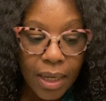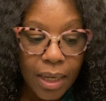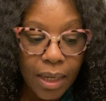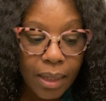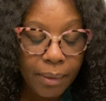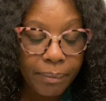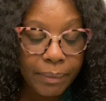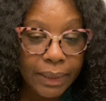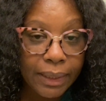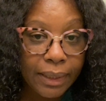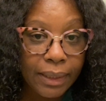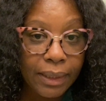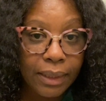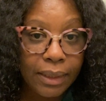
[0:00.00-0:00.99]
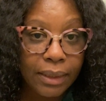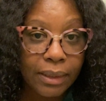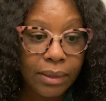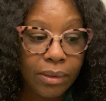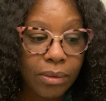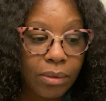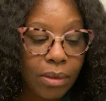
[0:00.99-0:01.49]
But
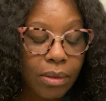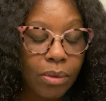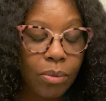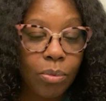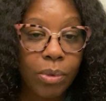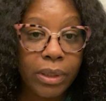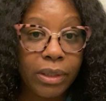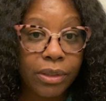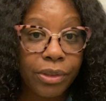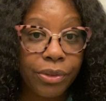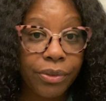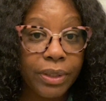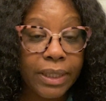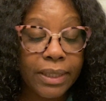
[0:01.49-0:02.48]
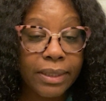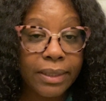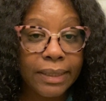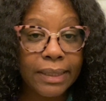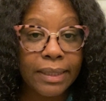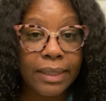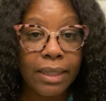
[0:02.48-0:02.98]
again, one of the
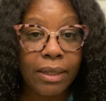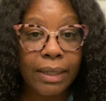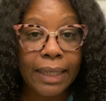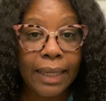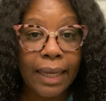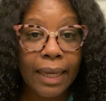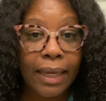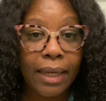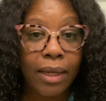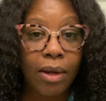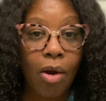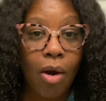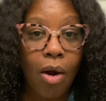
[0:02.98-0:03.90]
Kriyas, Kriyas,